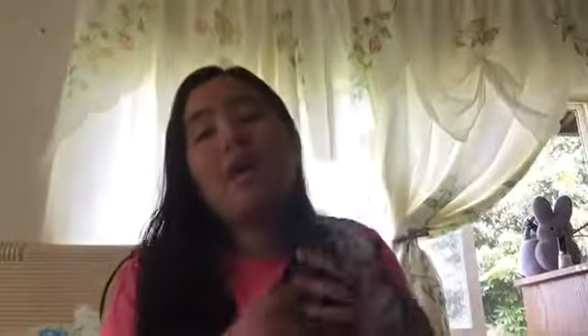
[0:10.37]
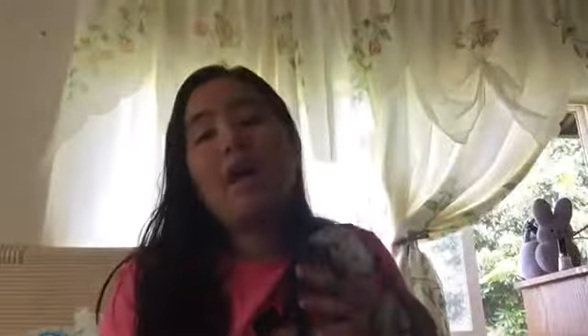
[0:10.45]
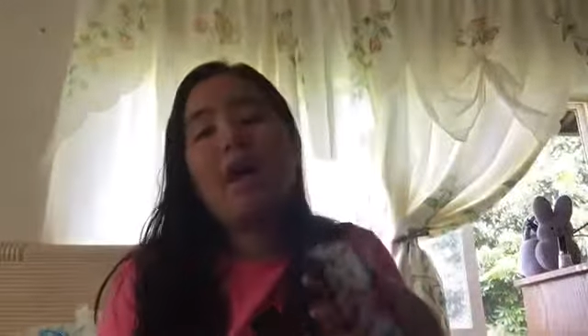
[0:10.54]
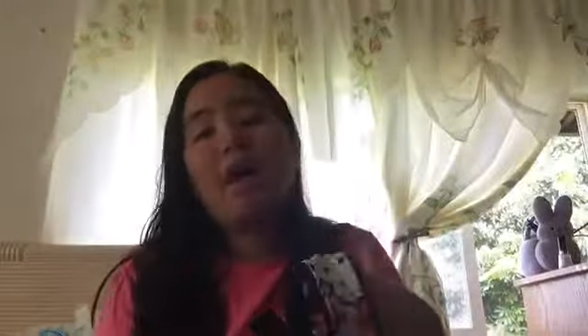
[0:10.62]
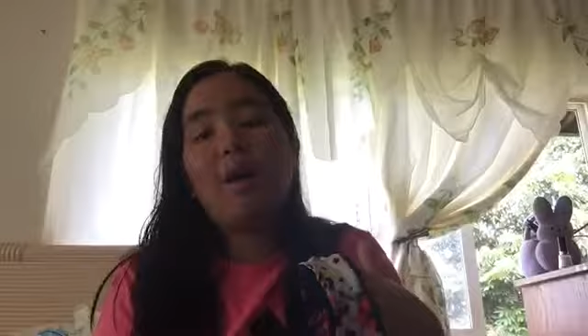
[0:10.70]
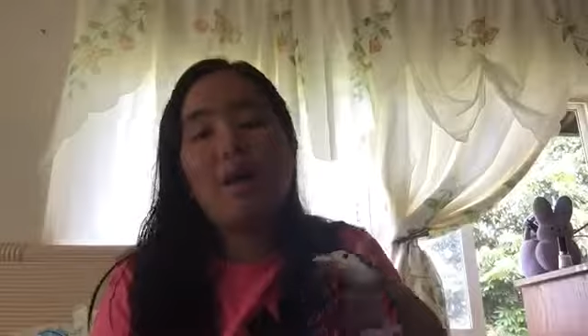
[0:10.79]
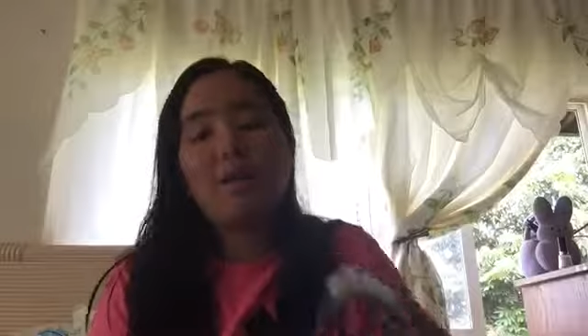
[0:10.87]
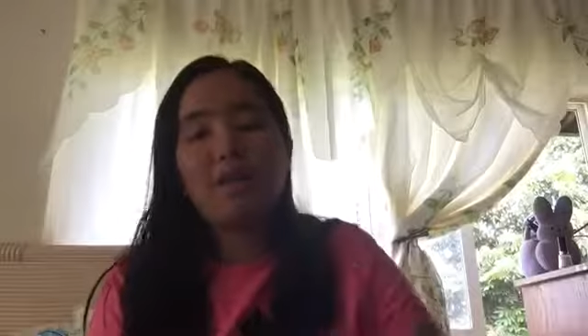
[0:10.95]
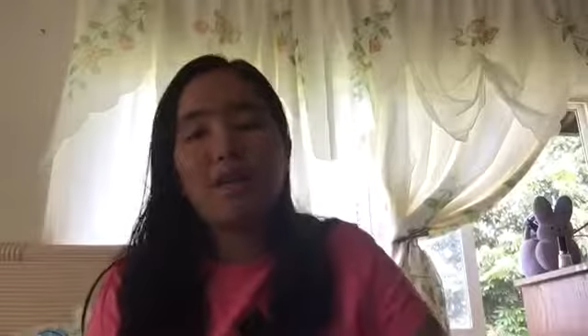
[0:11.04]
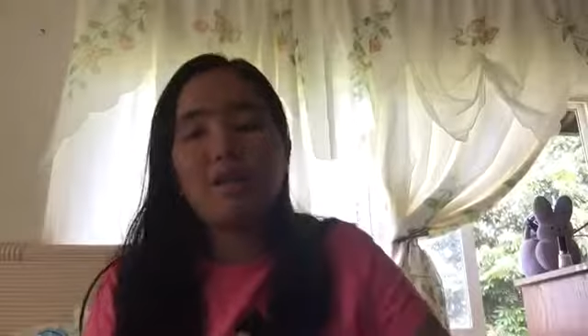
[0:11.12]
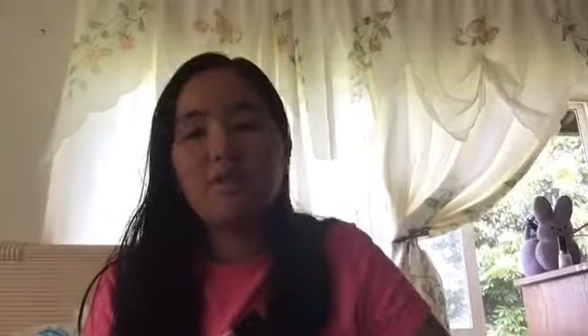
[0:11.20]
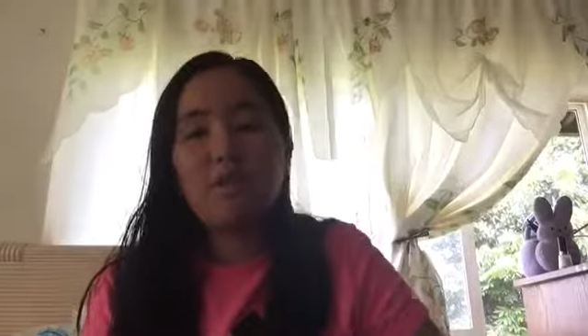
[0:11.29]
how I
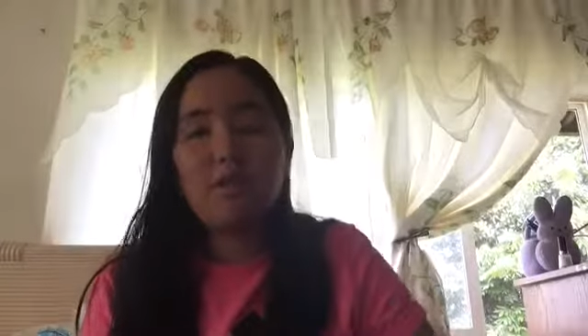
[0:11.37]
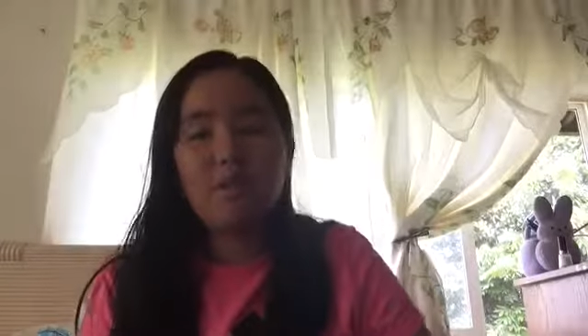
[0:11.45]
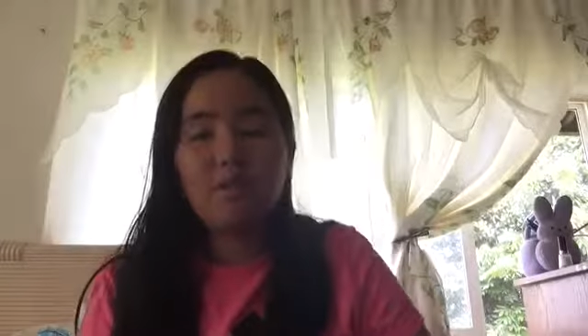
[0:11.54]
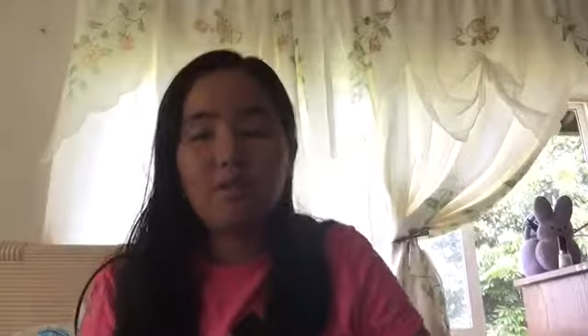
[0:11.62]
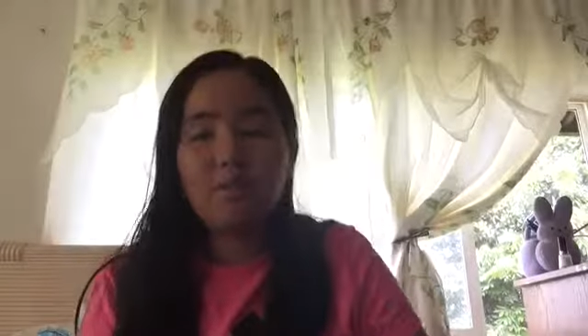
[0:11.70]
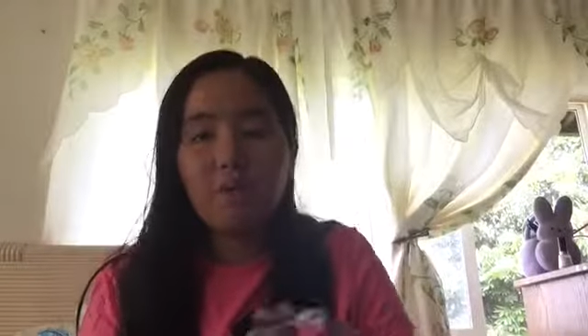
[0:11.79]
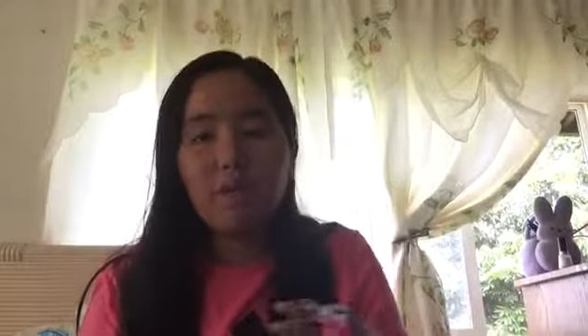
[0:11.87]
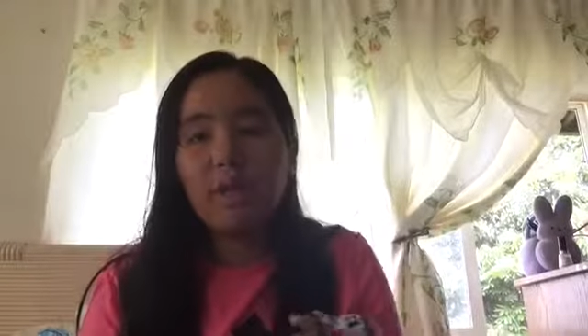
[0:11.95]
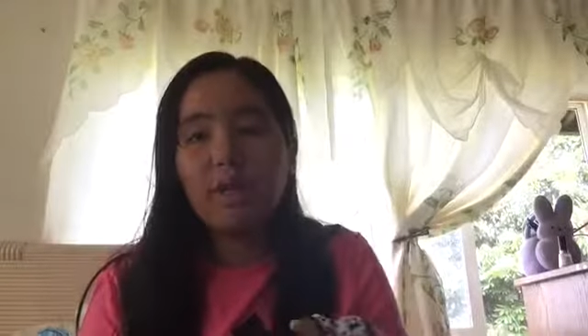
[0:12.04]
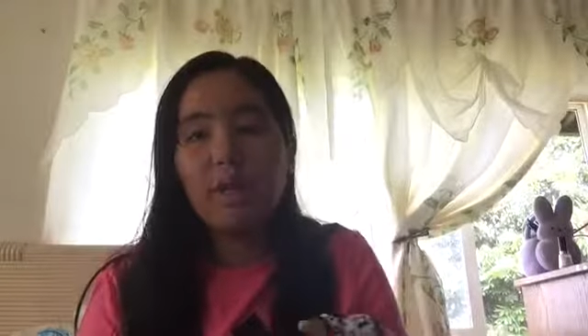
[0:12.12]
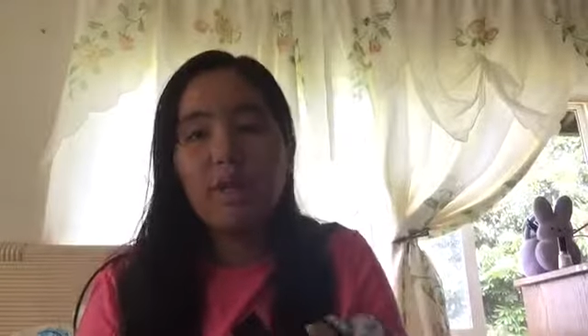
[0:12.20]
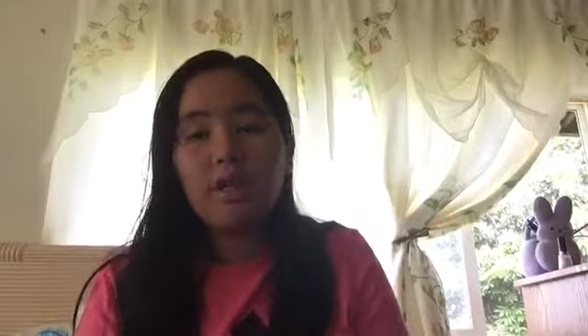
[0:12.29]
transform into
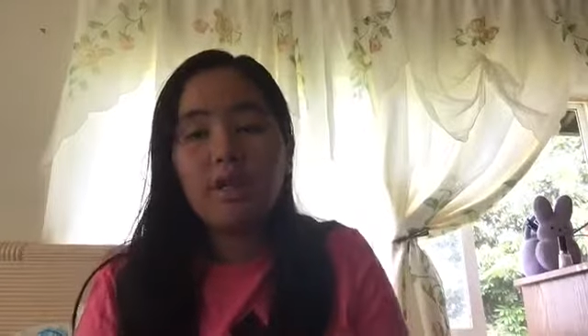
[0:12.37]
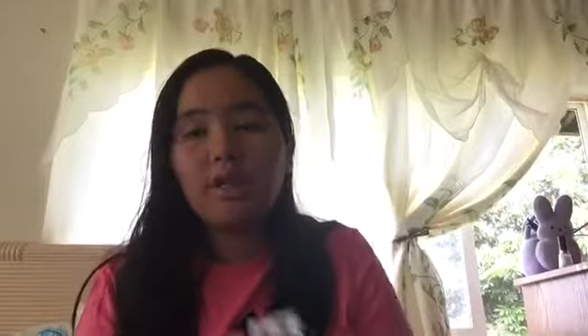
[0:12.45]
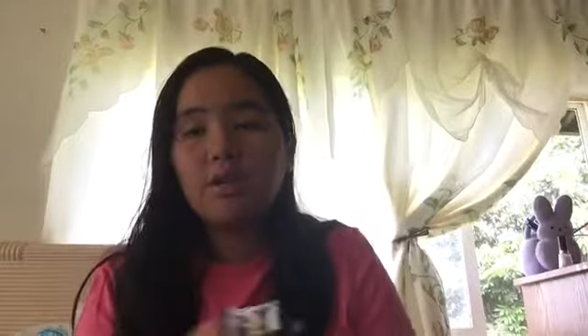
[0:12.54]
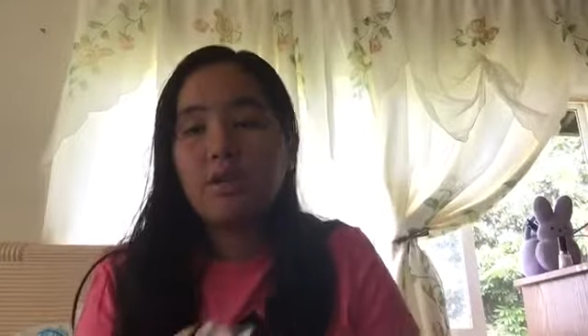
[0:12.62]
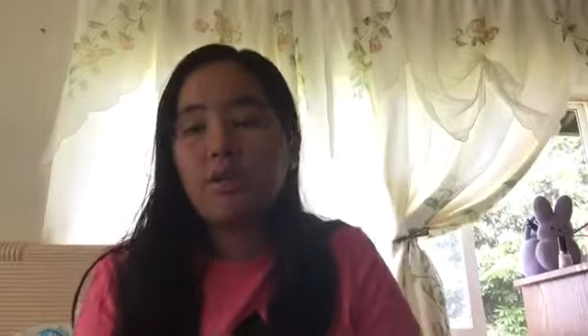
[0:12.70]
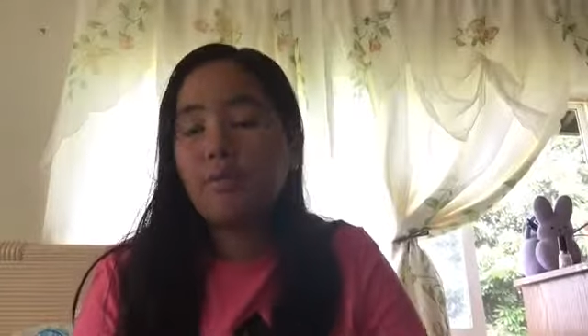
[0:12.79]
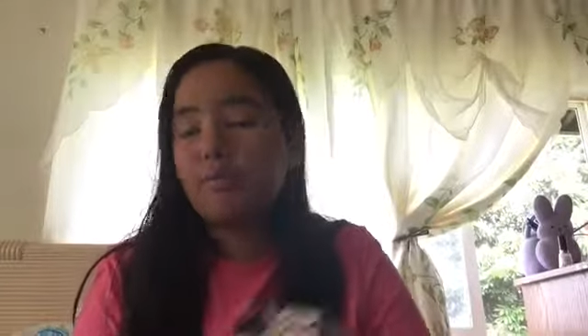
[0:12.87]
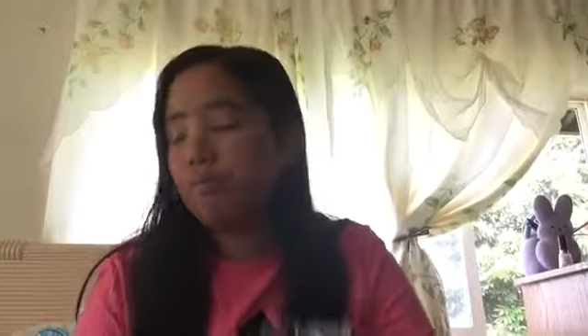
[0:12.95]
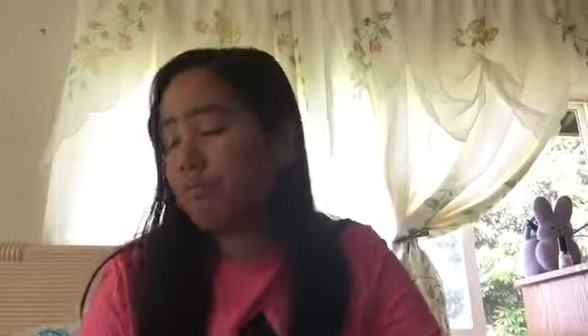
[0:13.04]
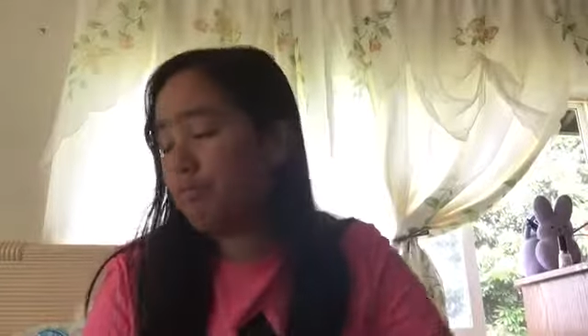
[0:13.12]
Milla. So